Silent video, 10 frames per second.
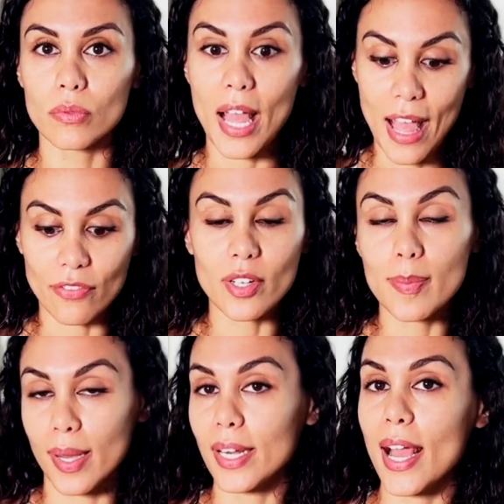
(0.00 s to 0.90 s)

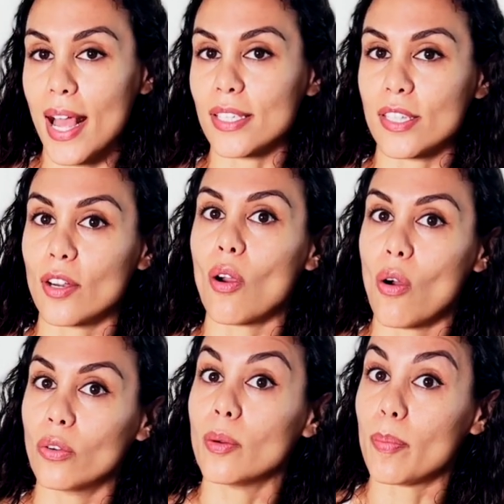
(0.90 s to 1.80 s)
Everybody has their
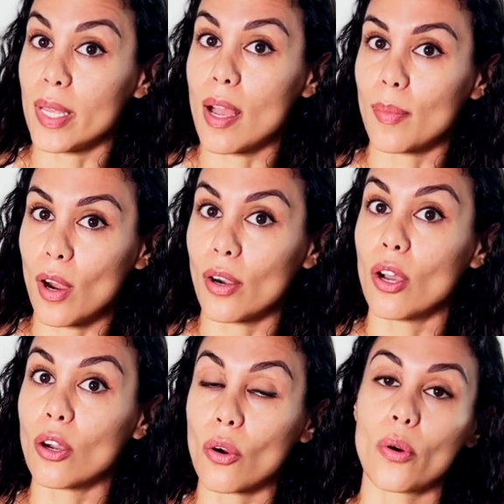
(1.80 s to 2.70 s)
own BMR
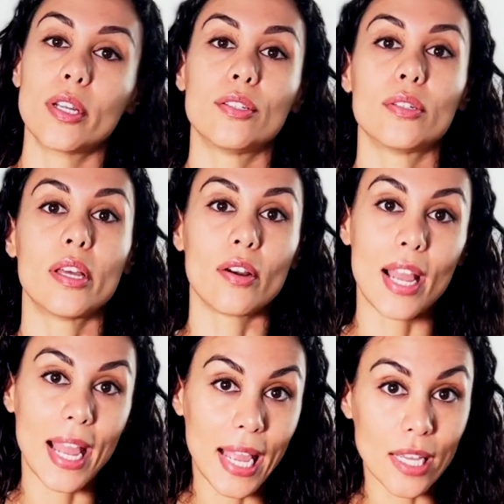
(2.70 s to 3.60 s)
according to their
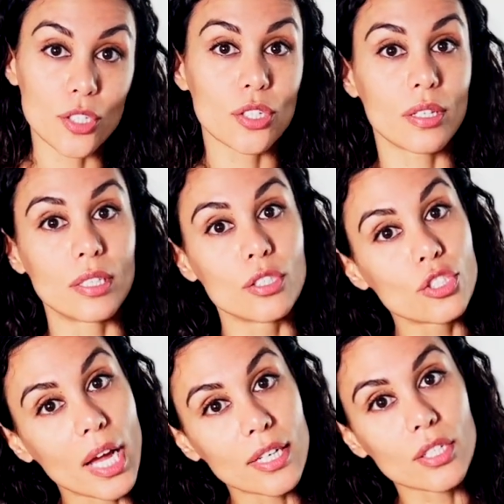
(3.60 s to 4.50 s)
age, their
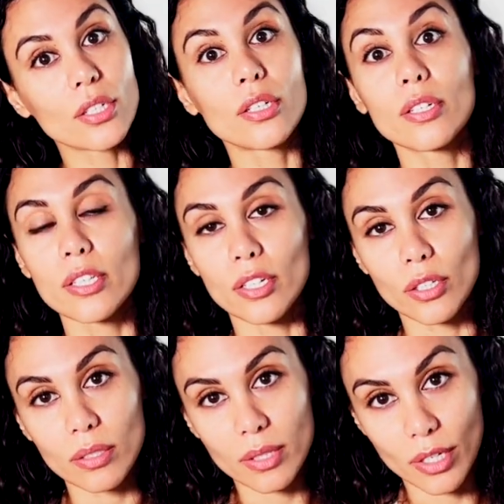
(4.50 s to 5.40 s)
gender,
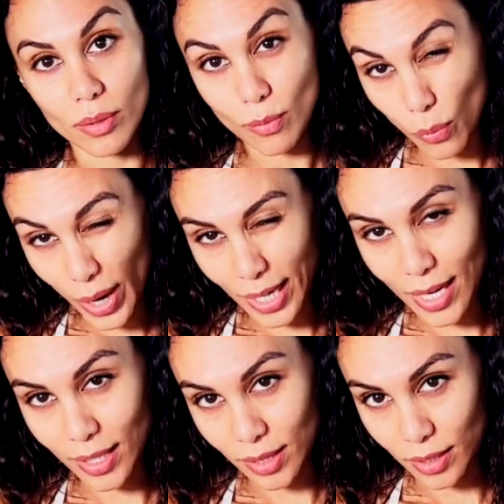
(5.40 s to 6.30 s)
their weight
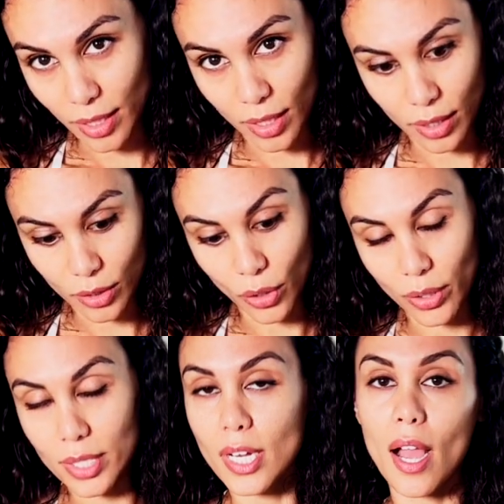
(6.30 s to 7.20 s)
at the
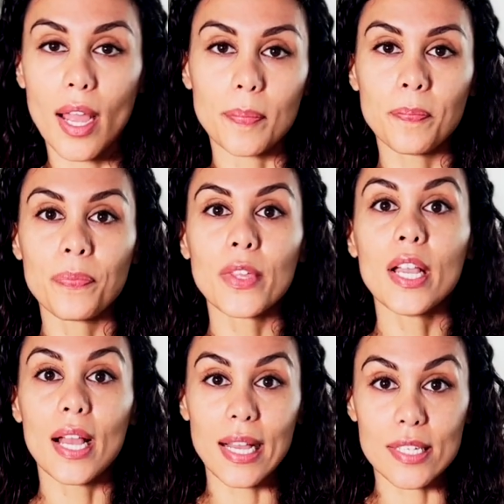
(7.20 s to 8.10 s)
current time,
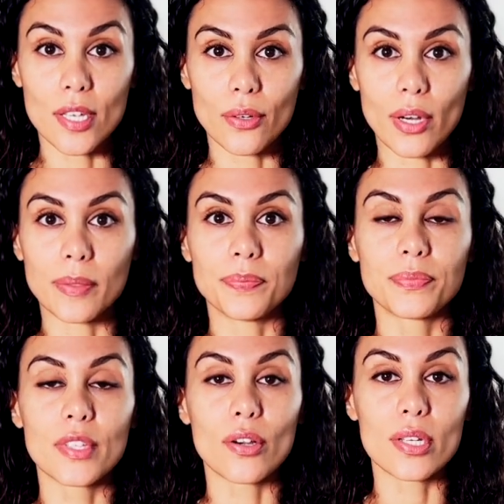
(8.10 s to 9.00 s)
etc.
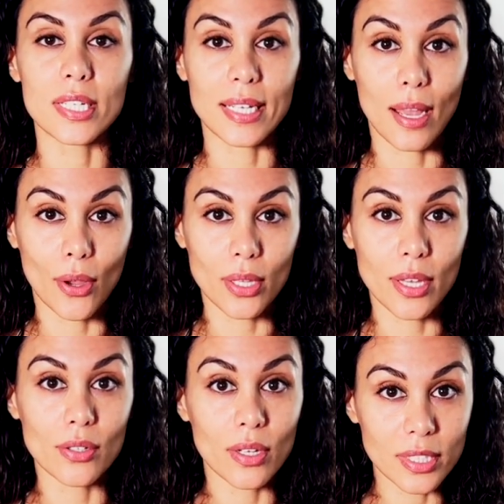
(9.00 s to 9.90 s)
There is a
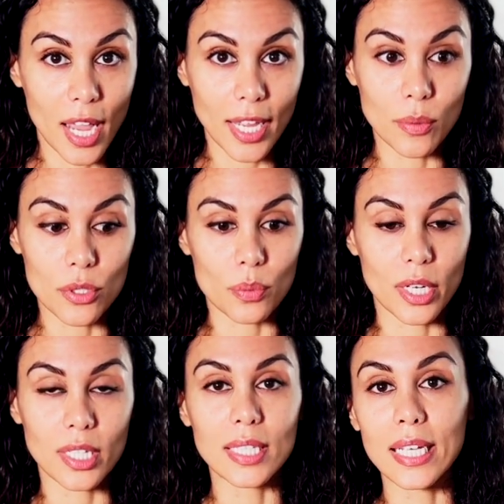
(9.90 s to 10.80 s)
calculator online, which we're
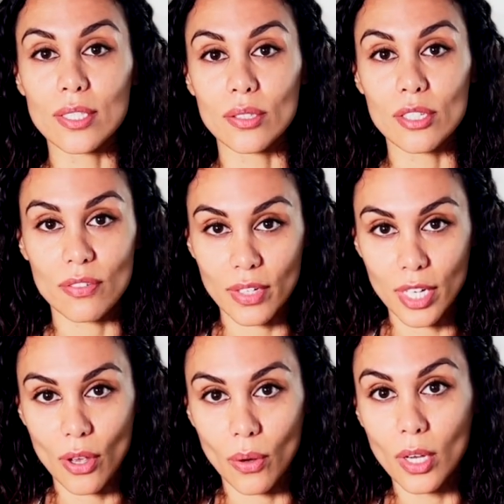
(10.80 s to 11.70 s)
going to link to this
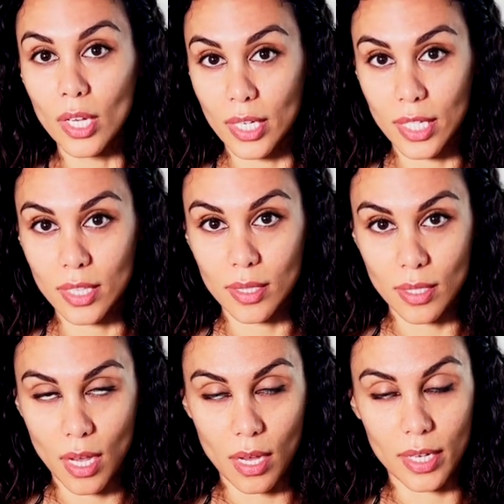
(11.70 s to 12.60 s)
video in
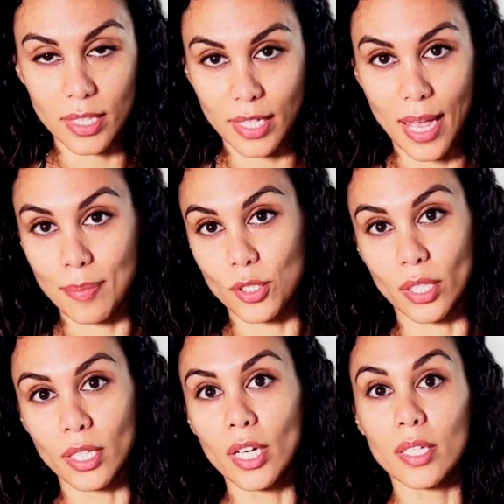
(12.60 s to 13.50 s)
the
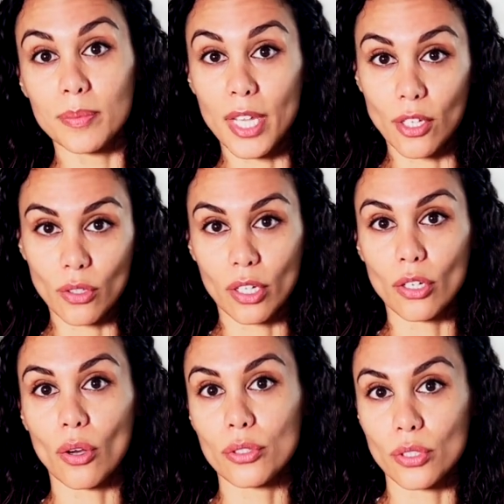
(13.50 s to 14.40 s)
caption, that you can
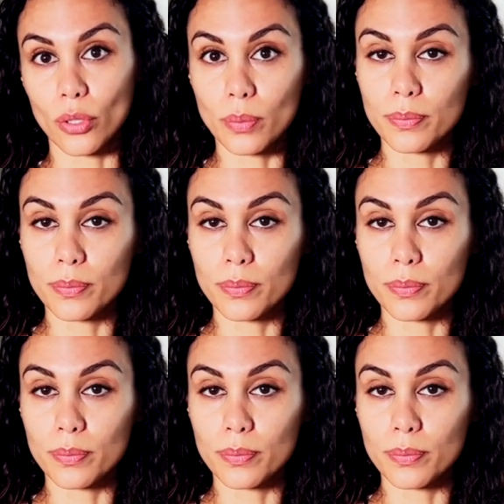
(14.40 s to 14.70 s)
go to